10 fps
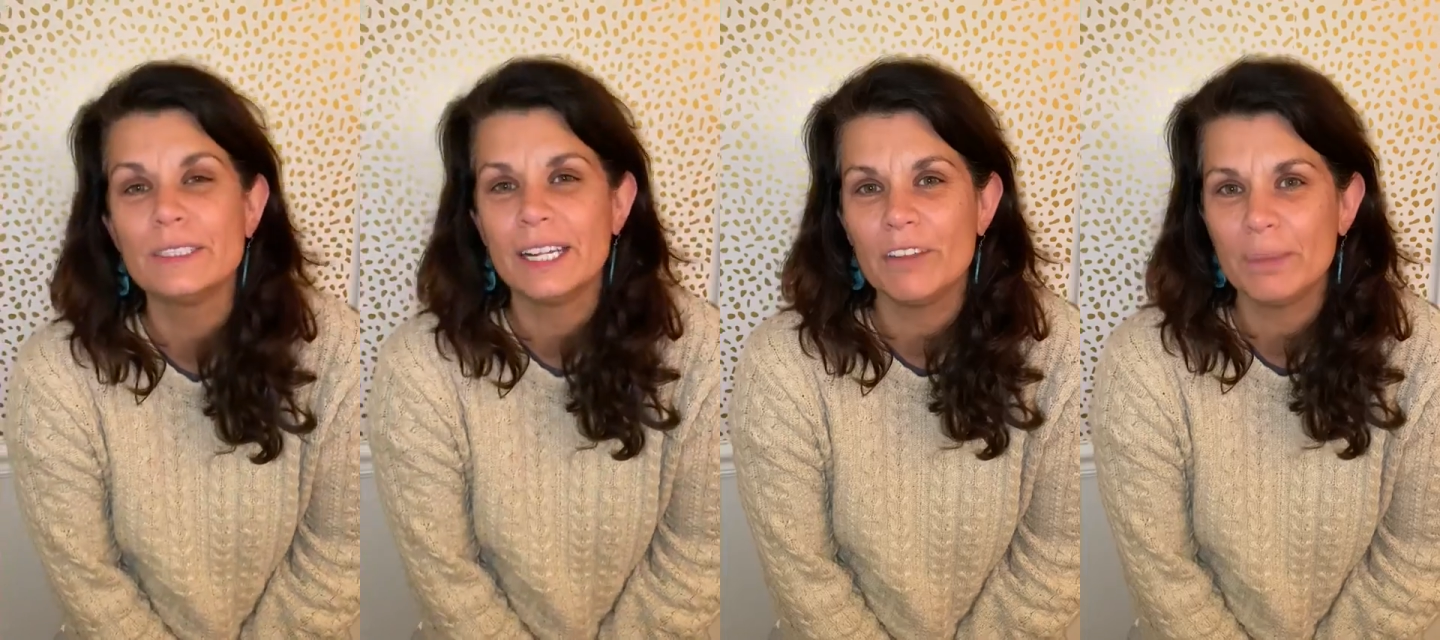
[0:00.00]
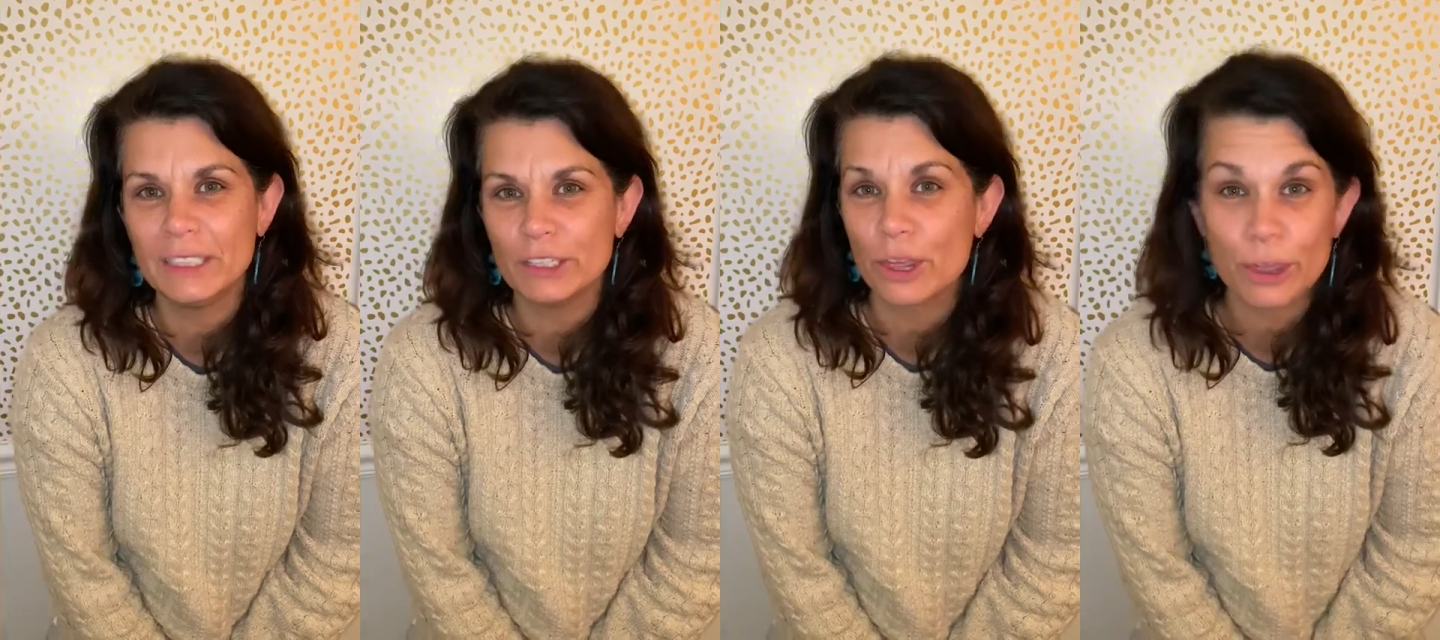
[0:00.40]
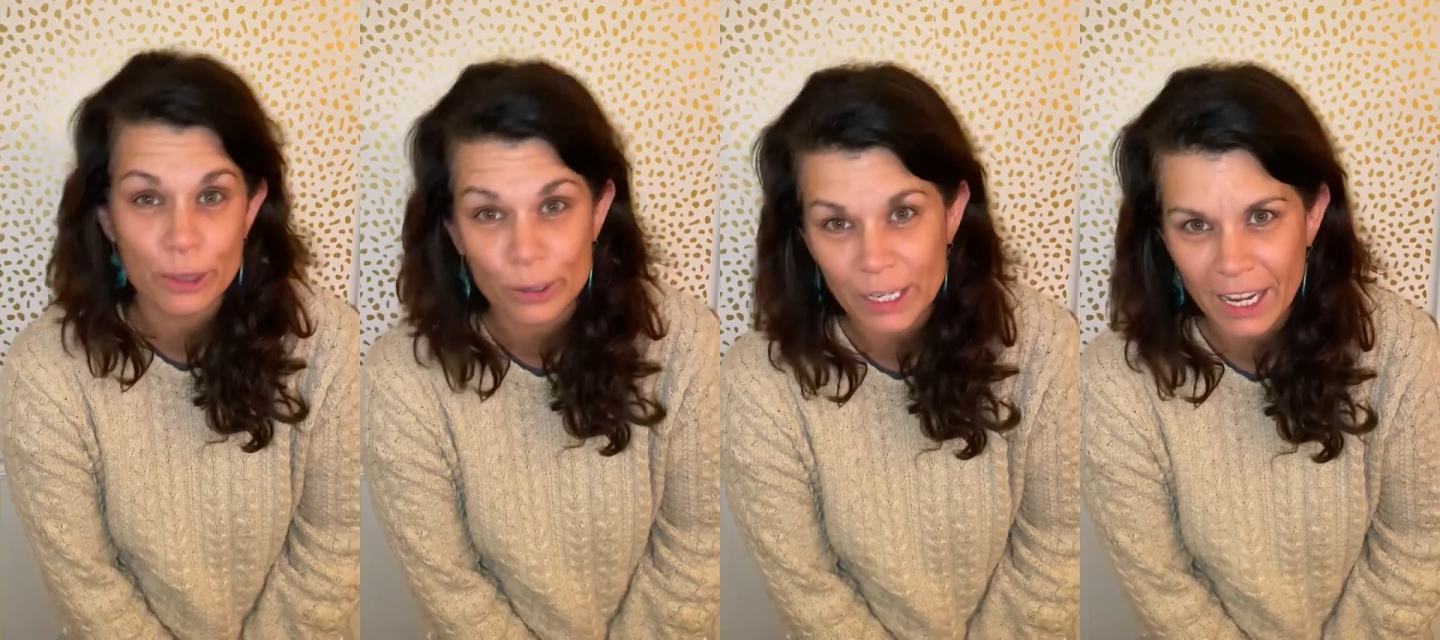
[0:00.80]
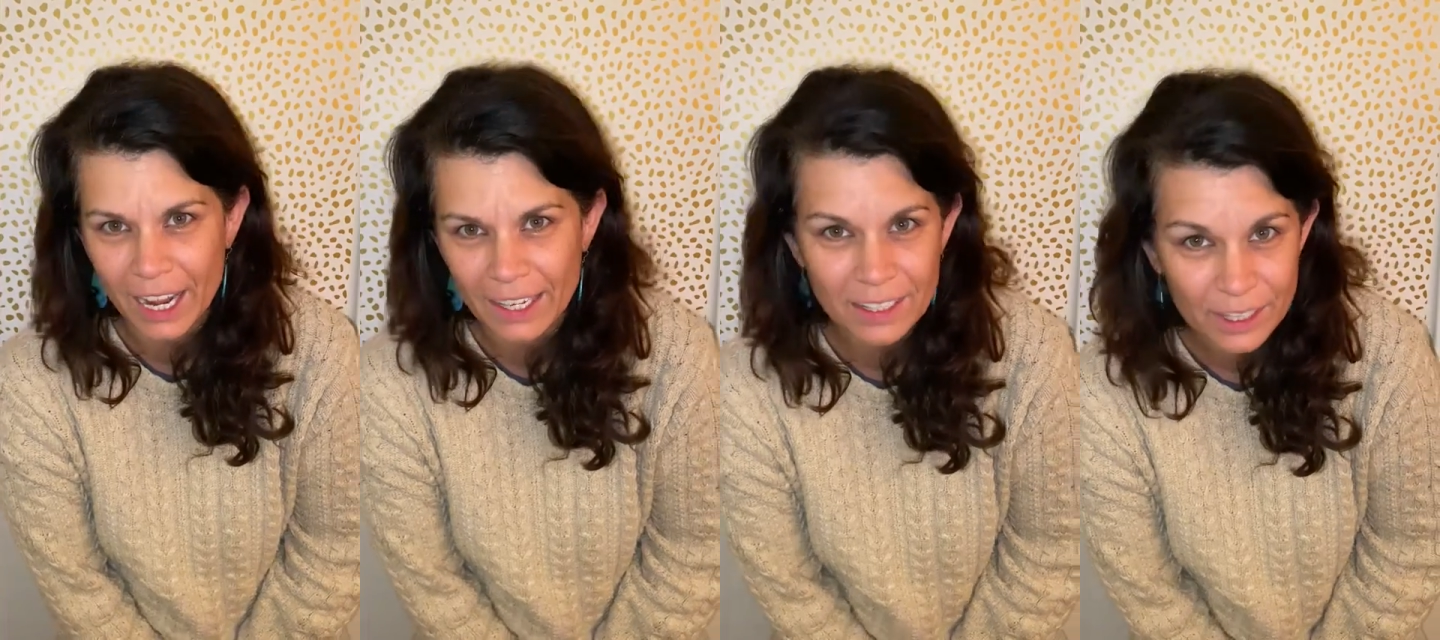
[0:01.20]
and I've been to
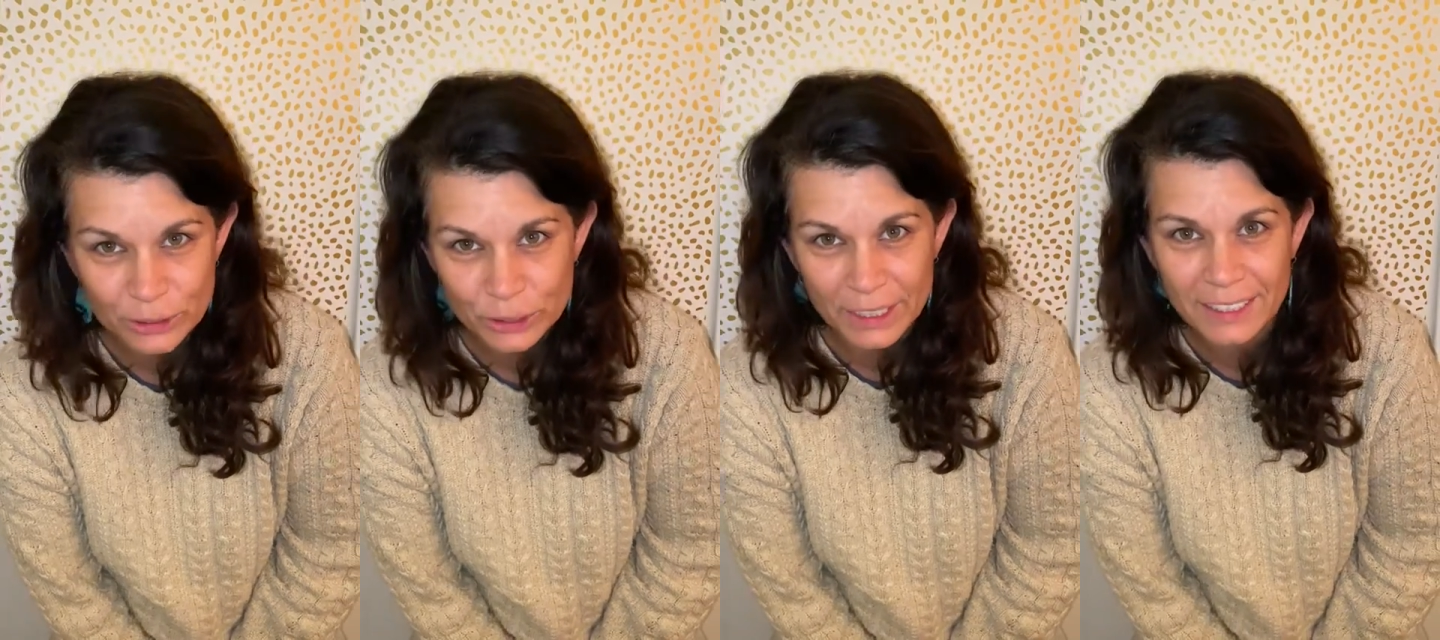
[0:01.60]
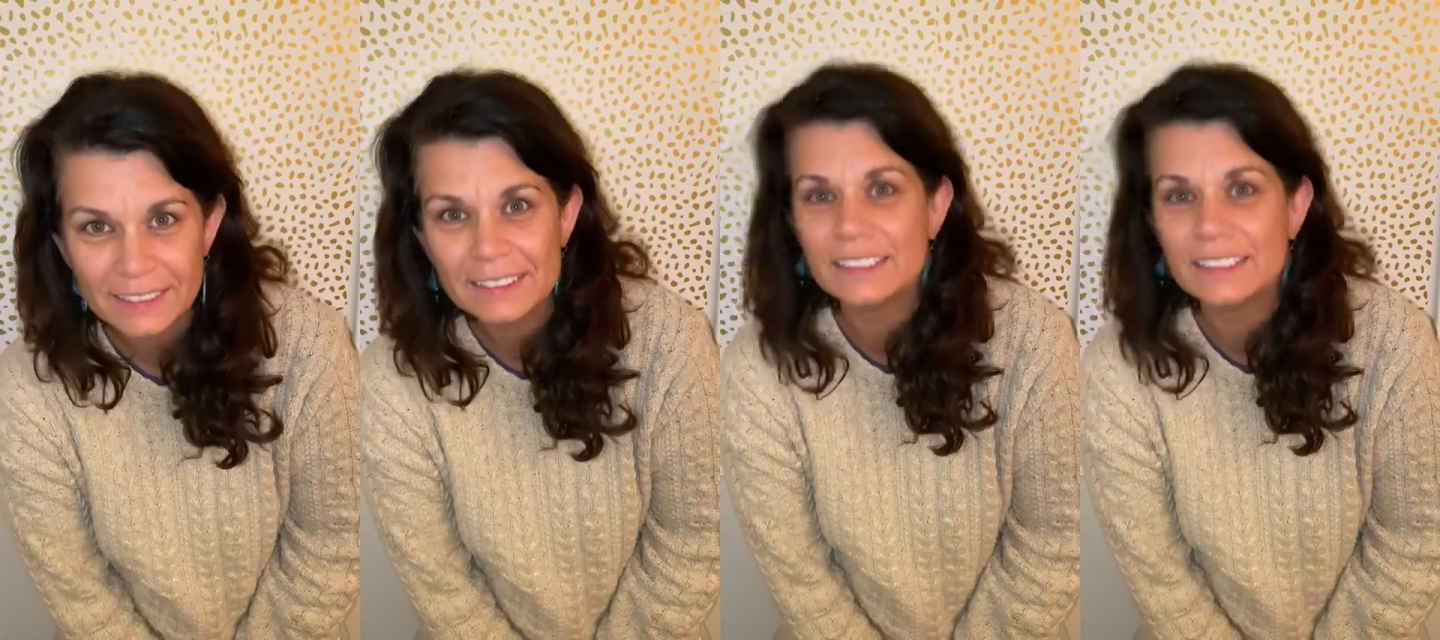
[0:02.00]
38 countries.